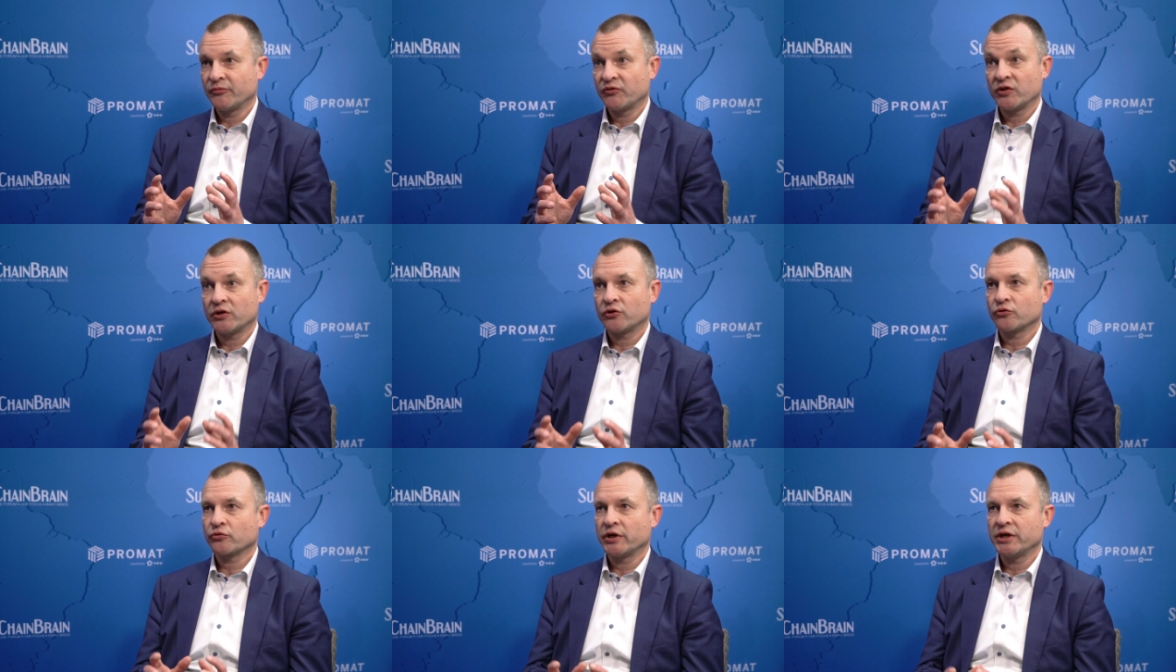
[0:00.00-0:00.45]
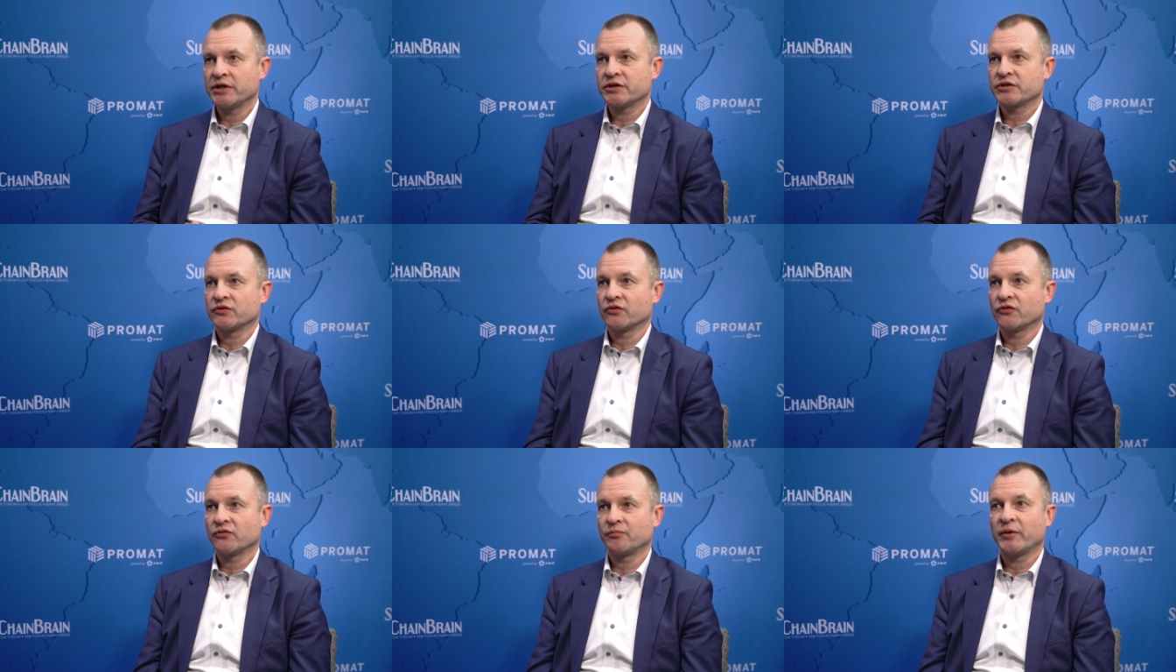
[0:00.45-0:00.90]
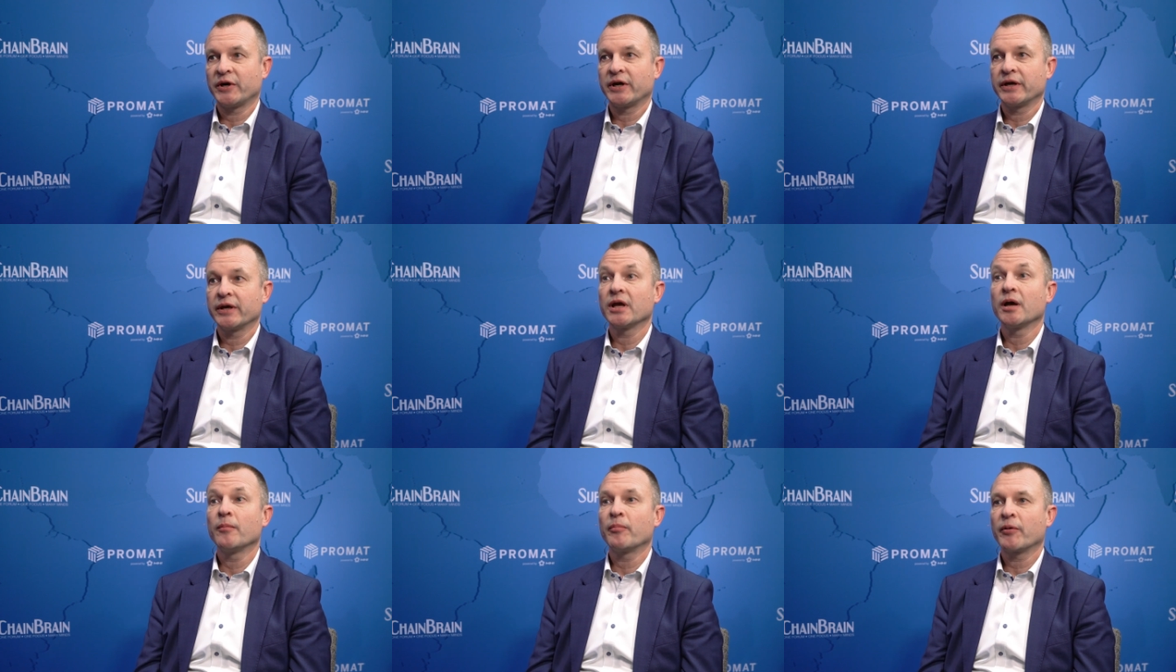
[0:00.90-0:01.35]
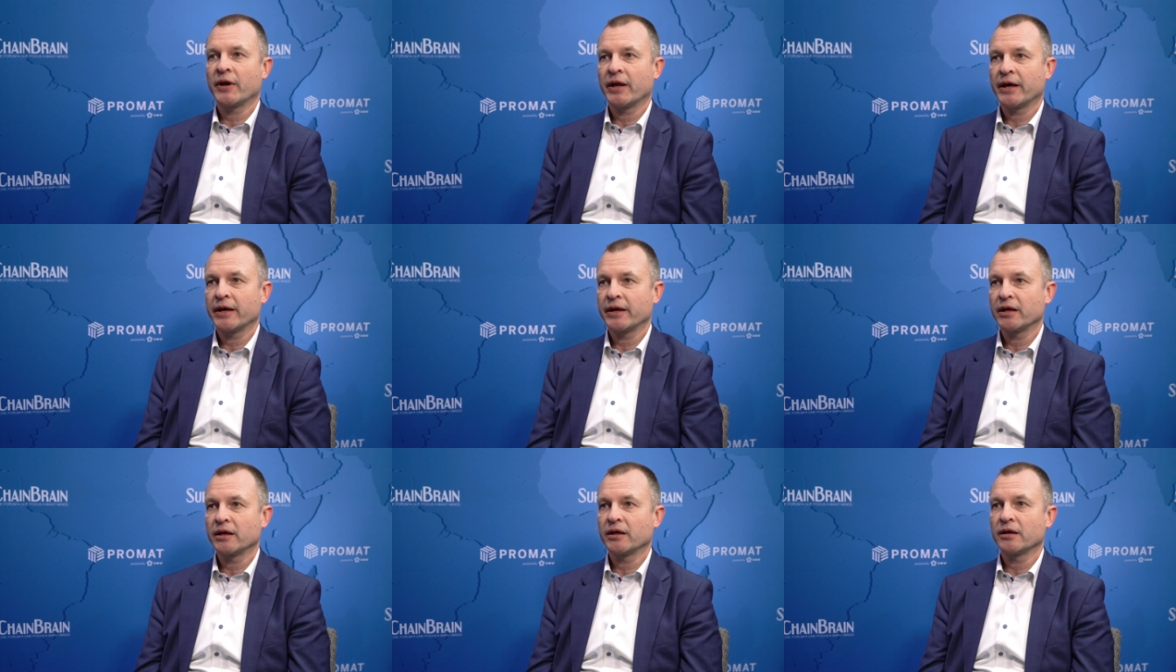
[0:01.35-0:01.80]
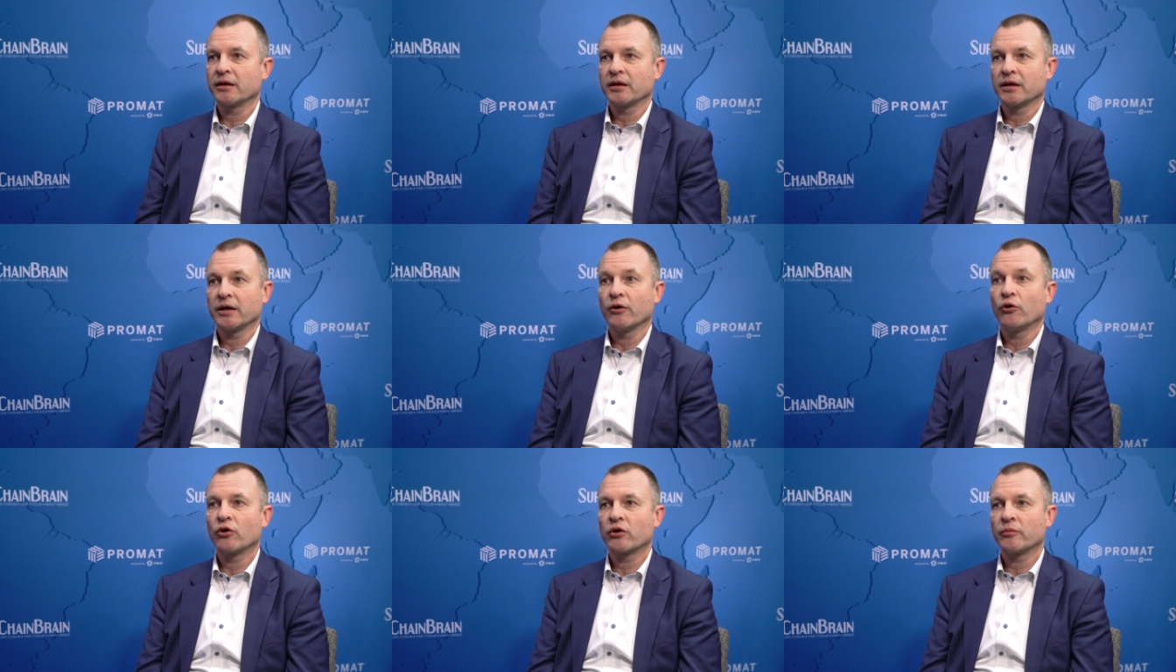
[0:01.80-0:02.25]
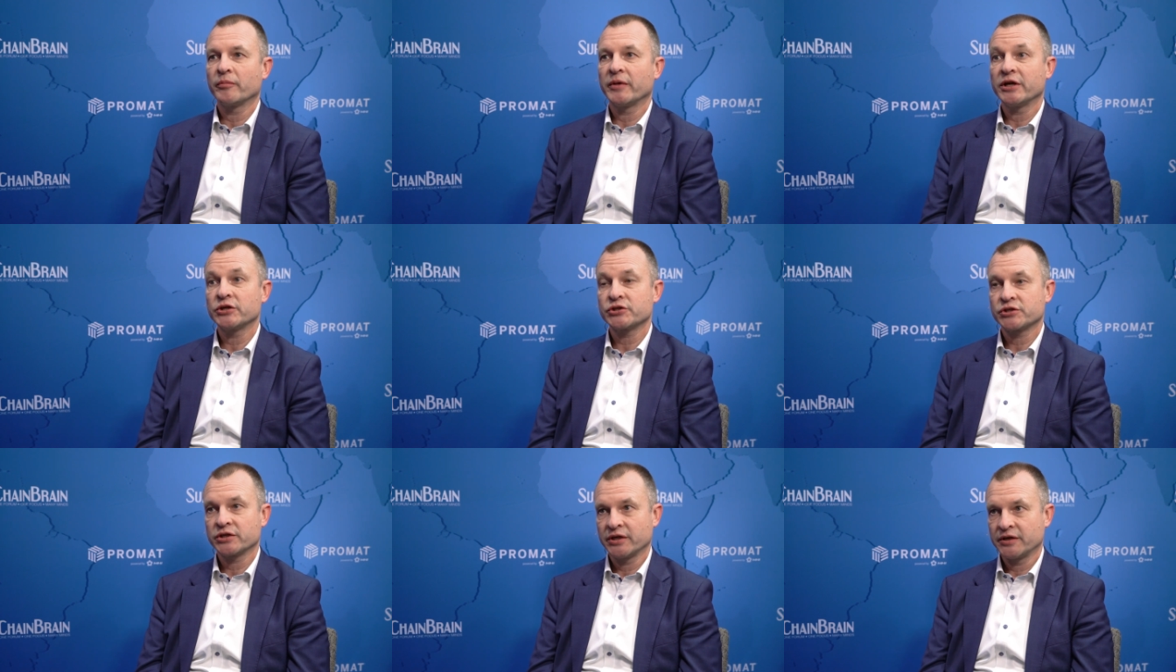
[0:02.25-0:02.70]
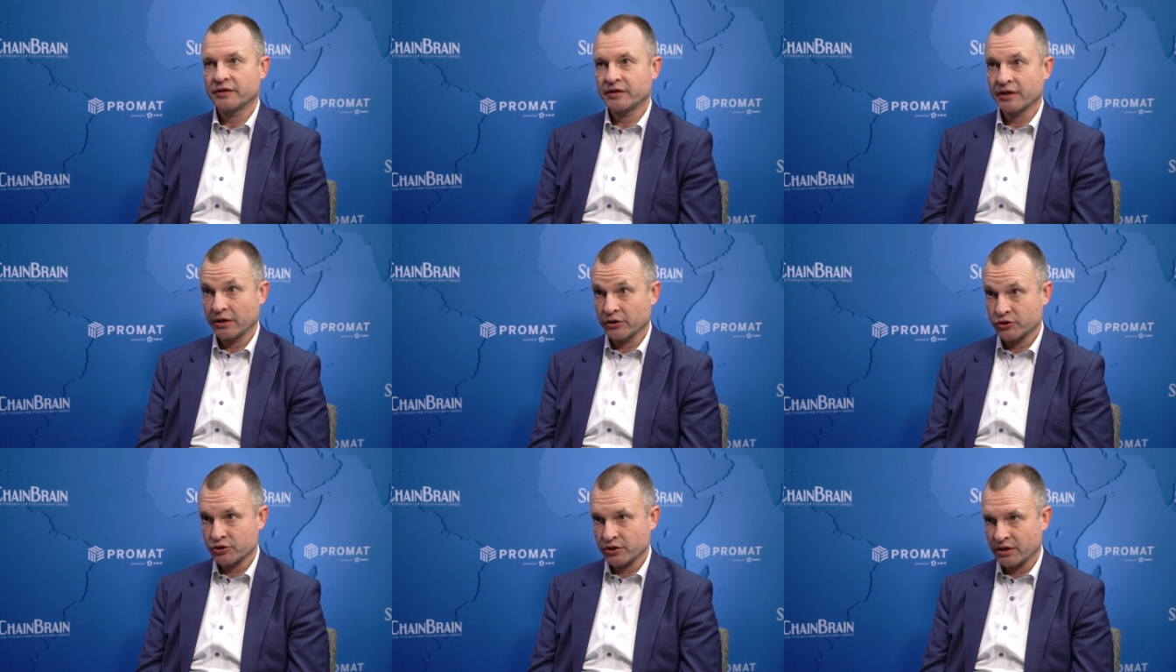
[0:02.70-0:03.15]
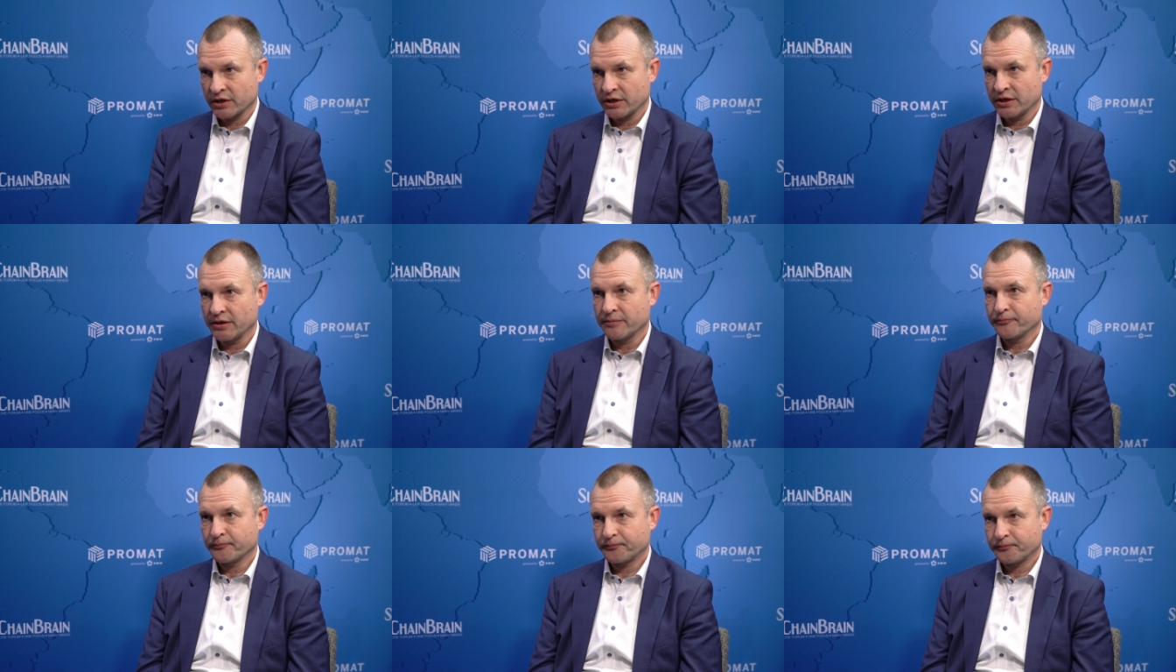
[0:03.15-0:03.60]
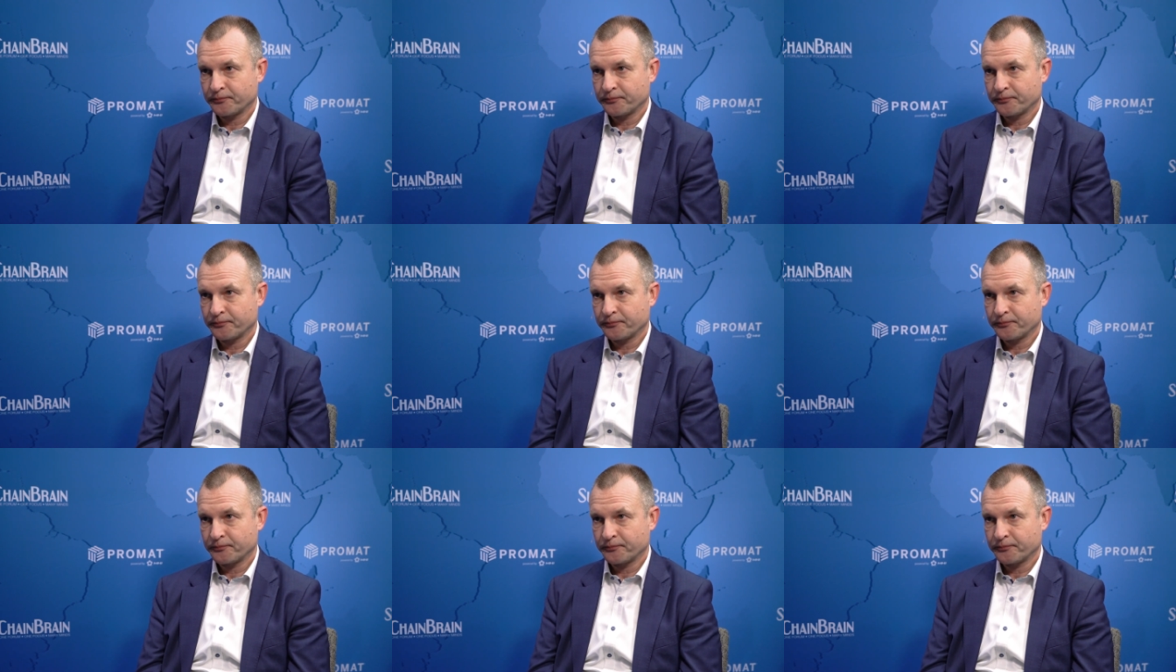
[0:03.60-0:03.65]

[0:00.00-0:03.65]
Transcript: situations by applying automation intelligently.